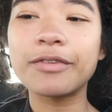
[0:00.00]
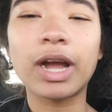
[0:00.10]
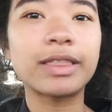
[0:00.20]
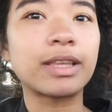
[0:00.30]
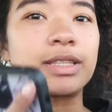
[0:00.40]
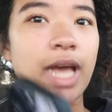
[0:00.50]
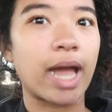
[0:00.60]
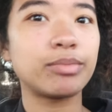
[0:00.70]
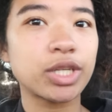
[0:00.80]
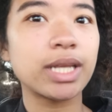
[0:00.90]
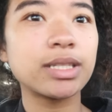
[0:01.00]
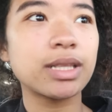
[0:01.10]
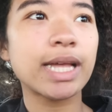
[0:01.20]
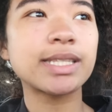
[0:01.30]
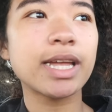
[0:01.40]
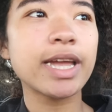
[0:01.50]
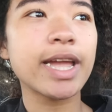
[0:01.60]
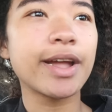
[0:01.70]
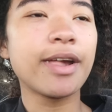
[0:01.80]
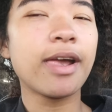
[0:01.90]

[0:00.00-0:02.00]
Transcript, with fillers: I forgot the time change last night.